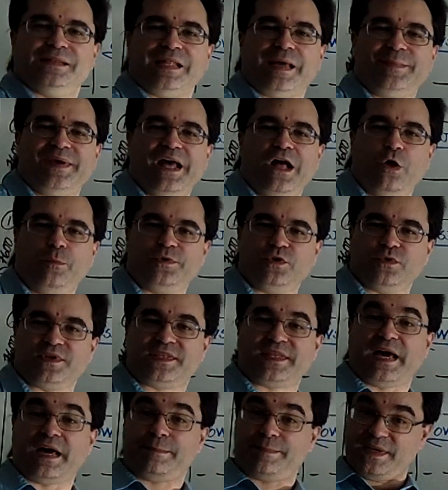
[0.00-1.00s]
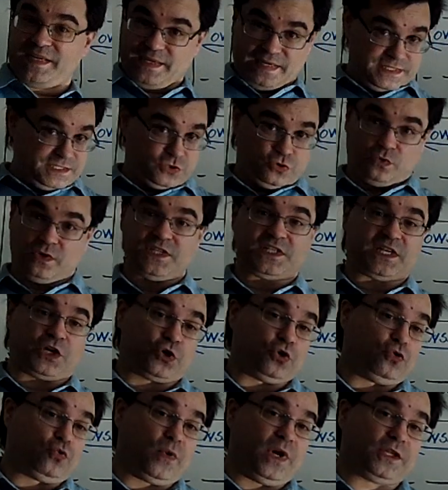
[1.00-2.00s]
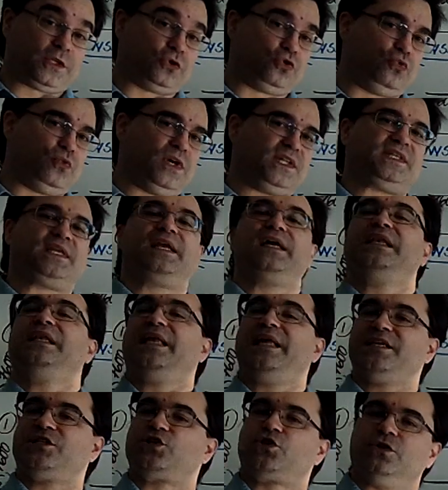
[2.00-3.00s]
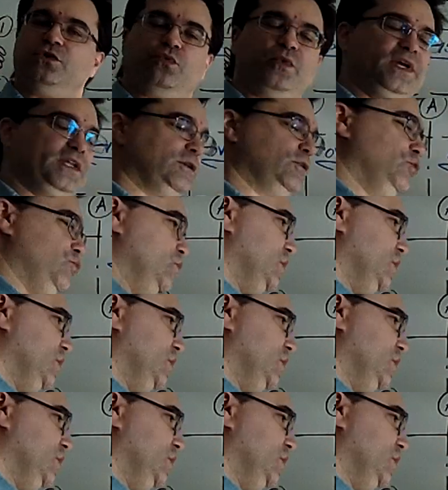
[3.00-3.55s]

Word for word: Let me help you with that, because there is a good way to do it and a less good way to